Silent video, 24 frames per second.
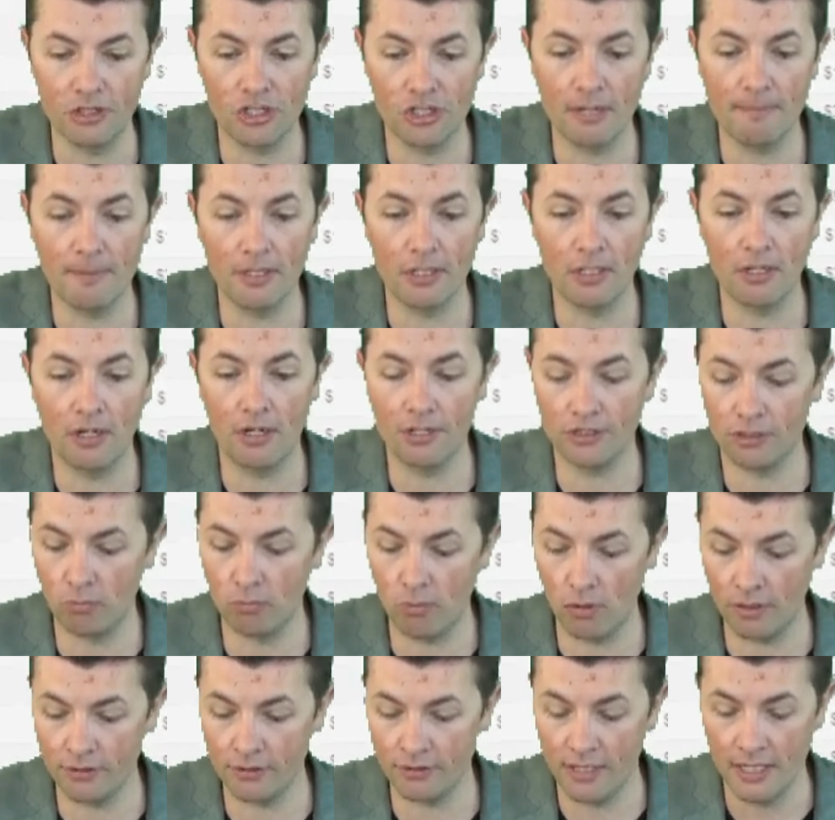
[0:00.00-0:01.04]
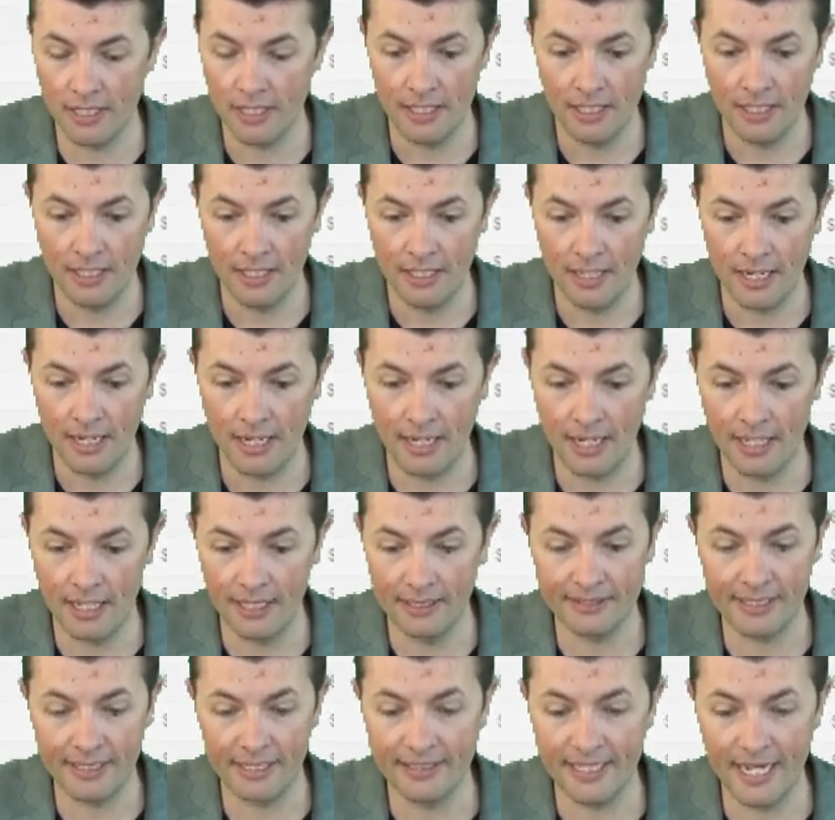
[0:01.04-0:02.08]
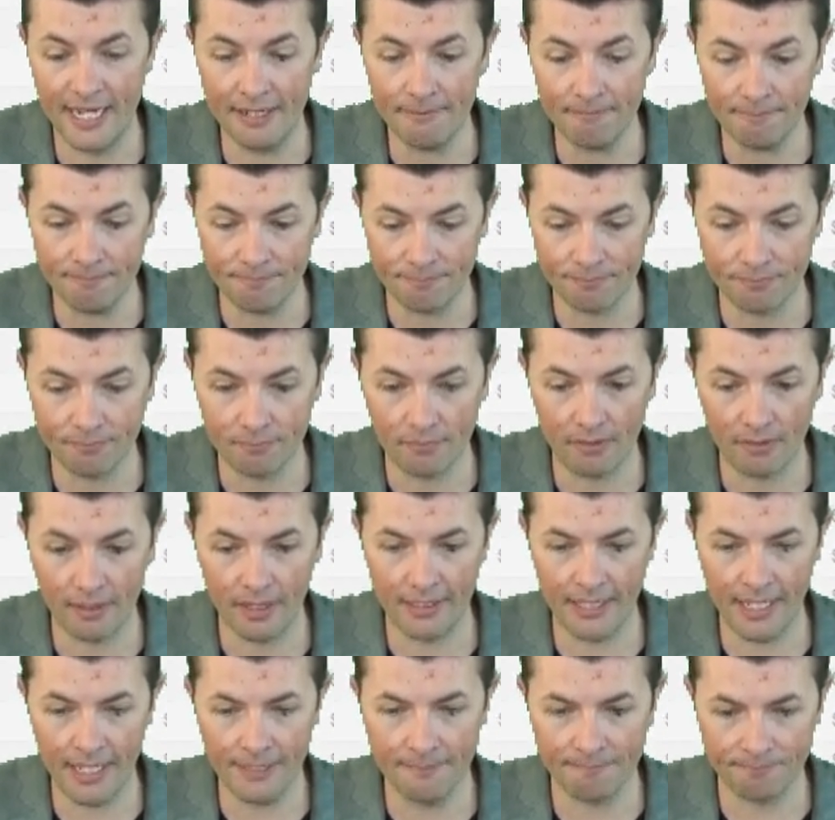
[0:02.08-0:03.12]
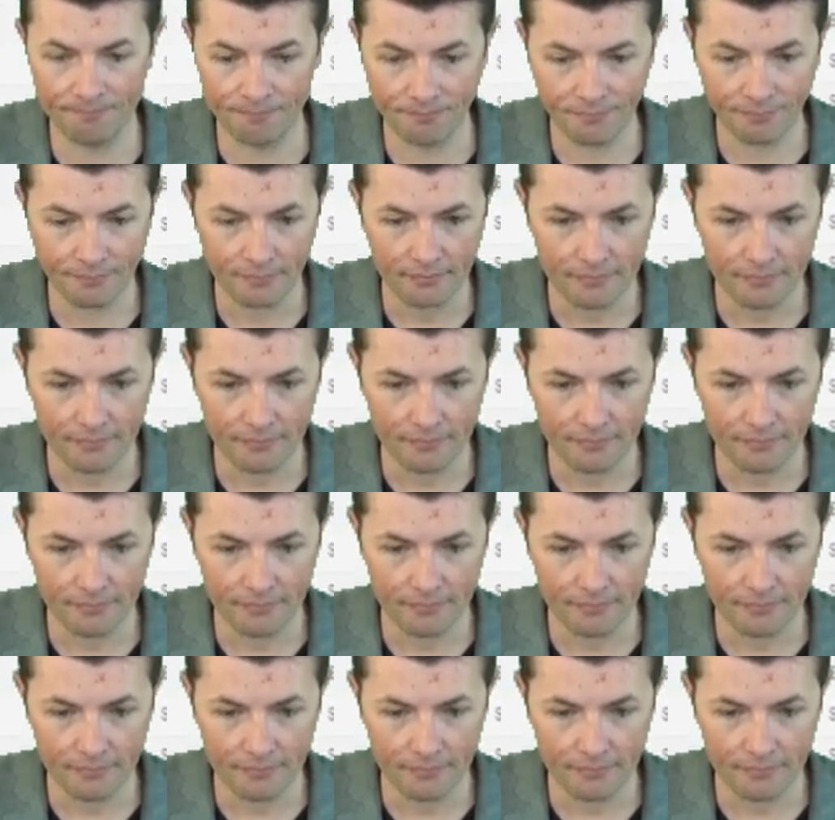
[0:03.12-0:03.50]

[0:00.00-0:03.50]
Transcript: The shipping cost was, let's say 10, okay?